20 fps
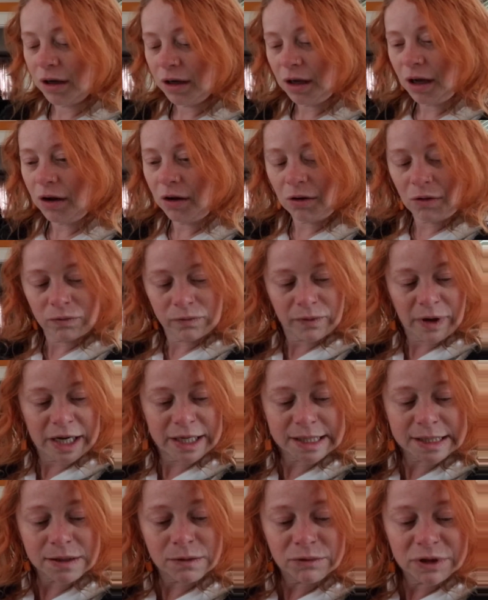All
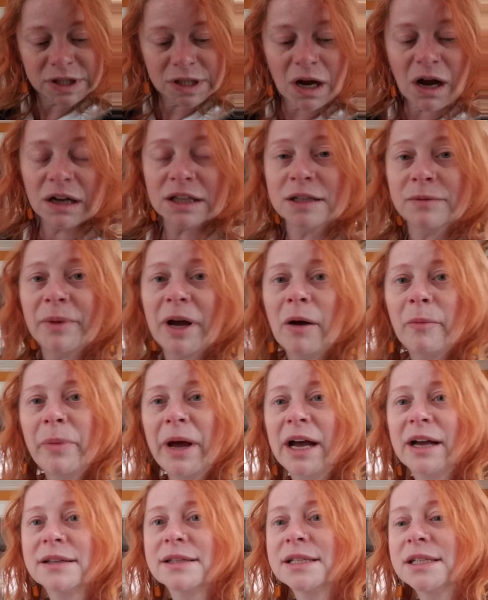right, so we talked about
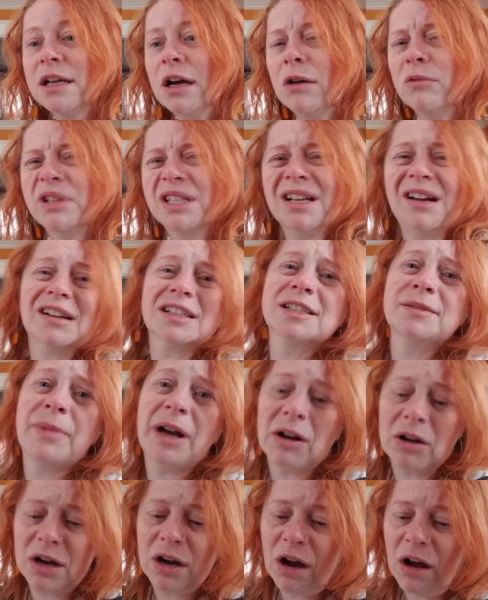pastel, we talked
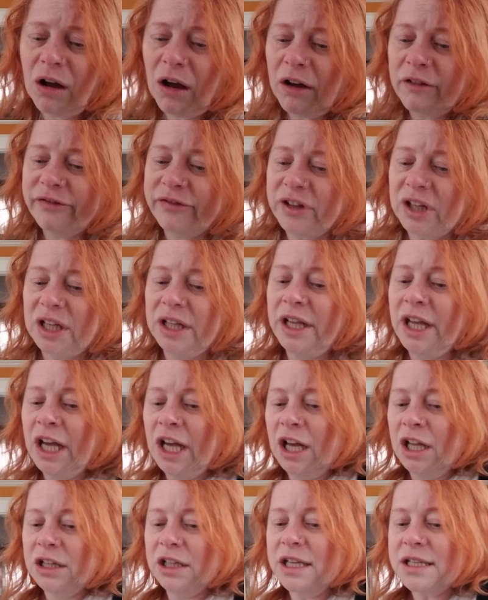about coffee.
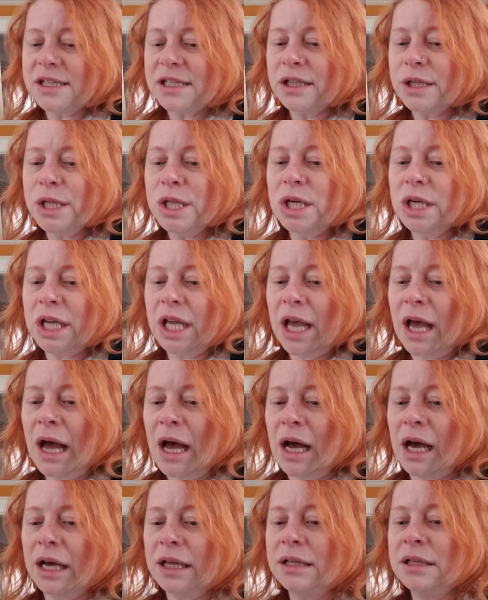Let's look
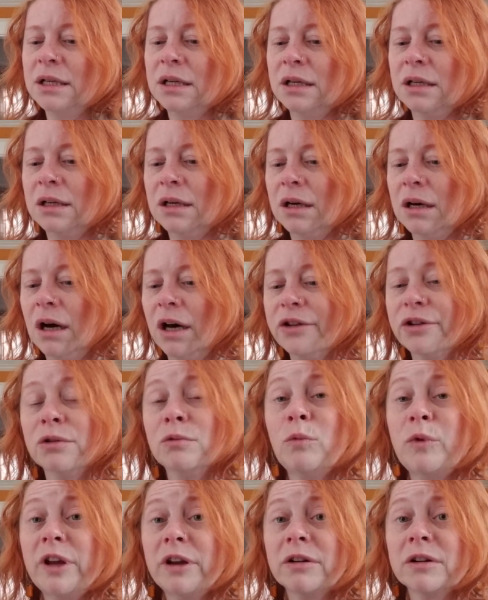at other
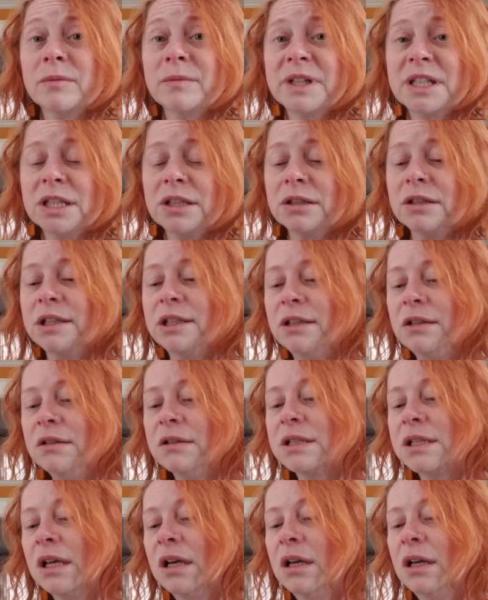weird
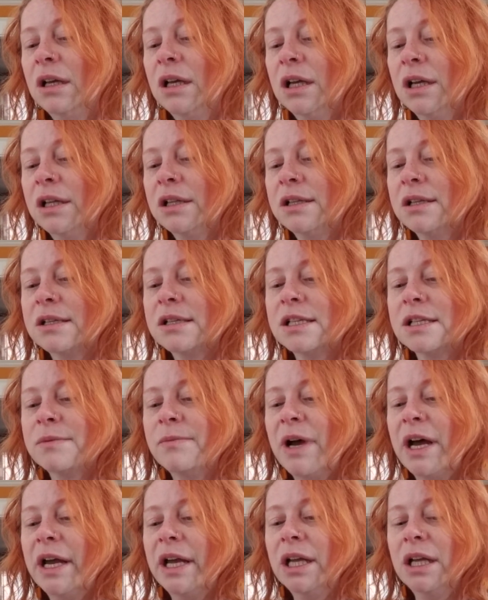materials. This is
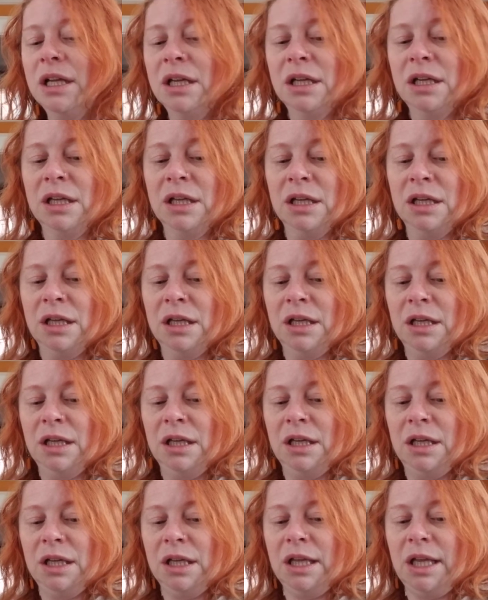my
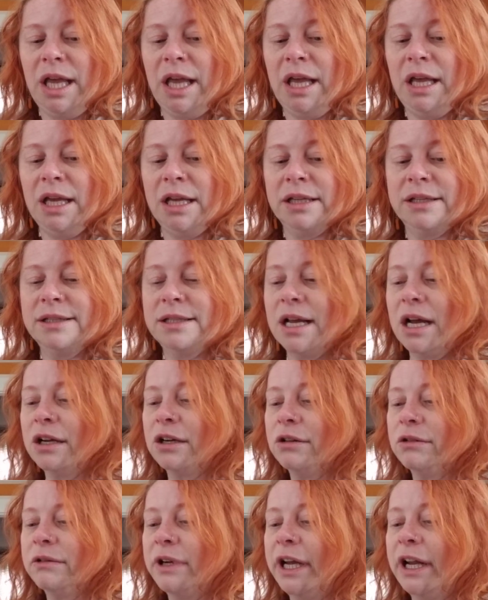cake
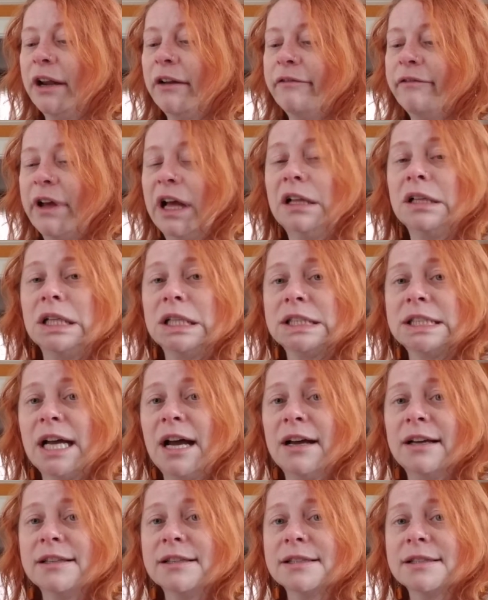decorating
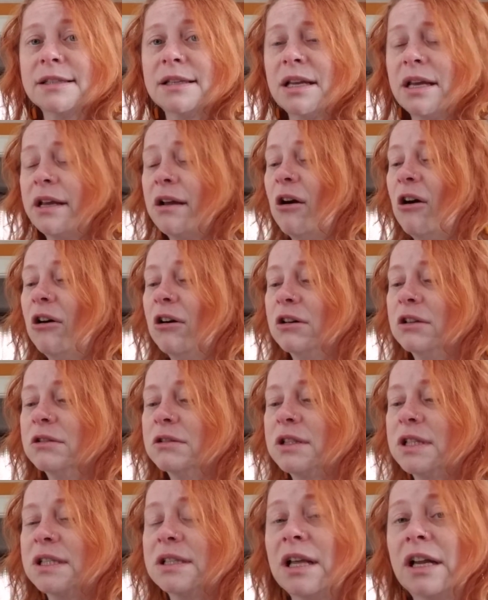Valentine's Day
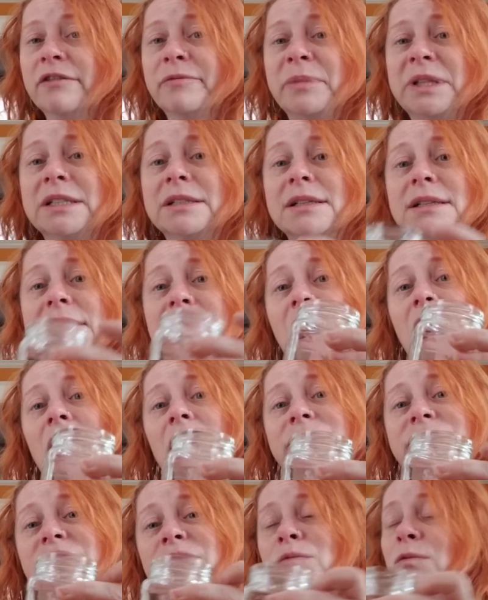hearts that have been
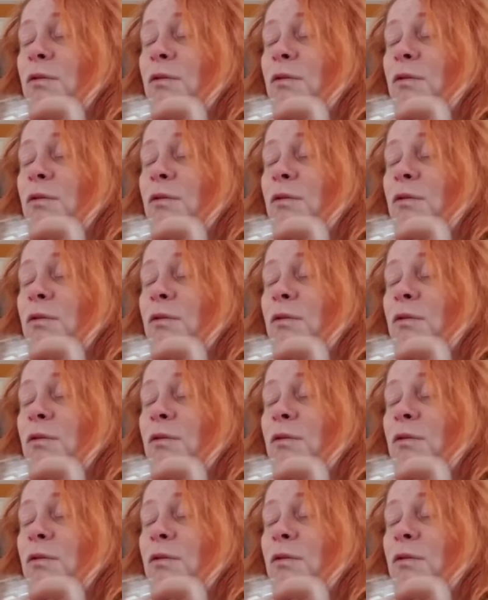dissolved in